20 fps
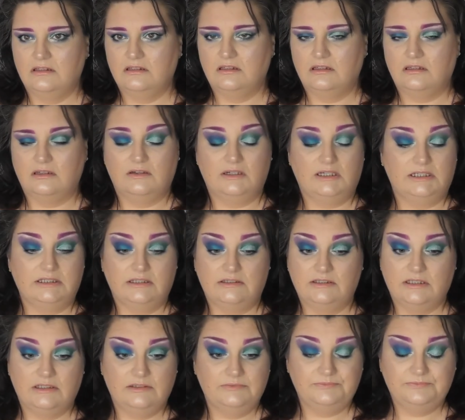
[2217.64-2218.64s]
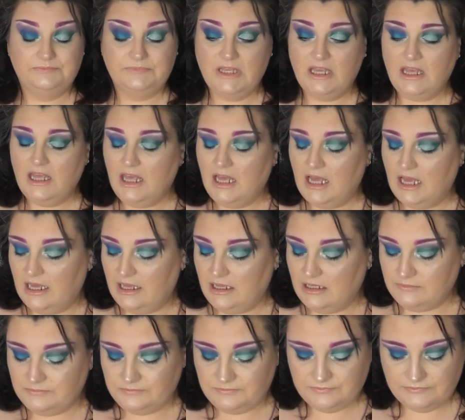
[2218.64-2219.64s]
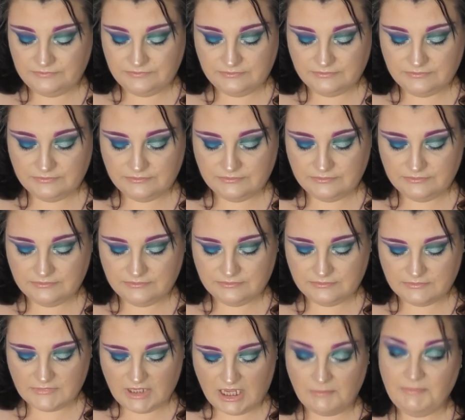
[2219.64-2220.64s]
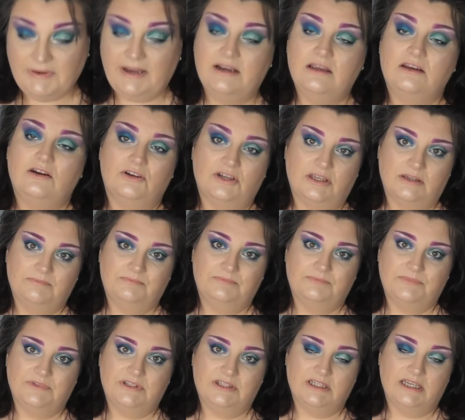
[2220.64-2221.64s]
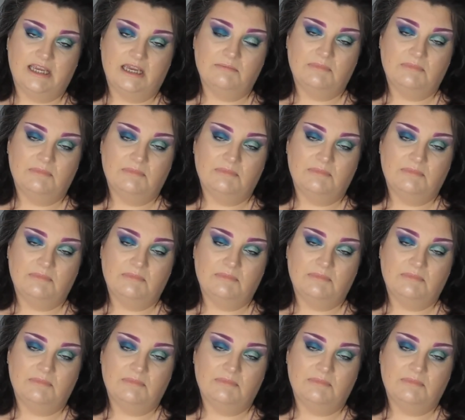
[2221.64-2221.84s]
Oh, I don't know. Um, I'm glad I got it to get